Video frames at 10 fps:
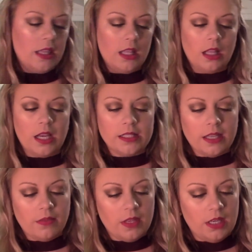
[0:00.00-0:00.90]
then last I
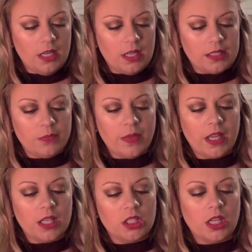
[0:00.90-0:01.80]
have the NYX
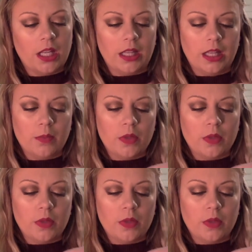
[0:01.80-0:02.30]
Mega Shine Lip